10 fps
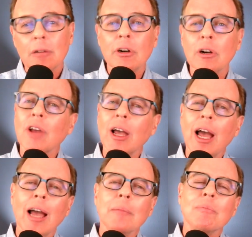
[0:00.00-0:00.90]
Folks,
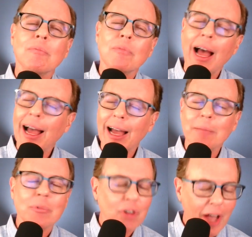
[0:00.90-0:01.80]

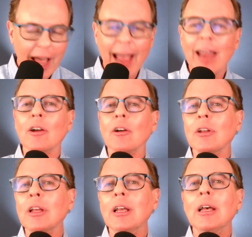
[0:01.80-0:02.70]
I'm
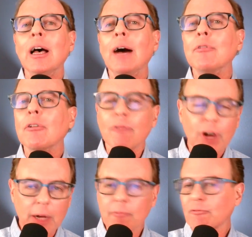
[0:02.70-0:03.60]
tired of the
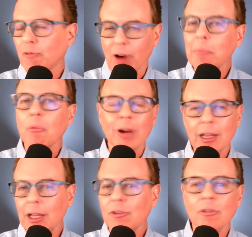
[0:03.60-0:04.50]
freedom from
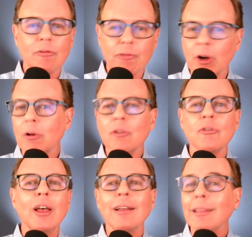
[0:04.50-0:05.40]
religion
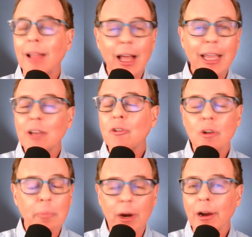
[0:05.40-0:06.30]
folks lying
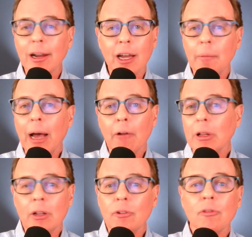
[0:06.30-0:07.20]
to America about
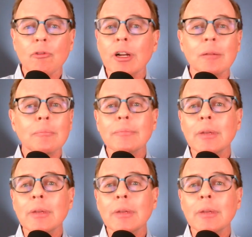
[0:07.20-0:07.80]
religious freedom.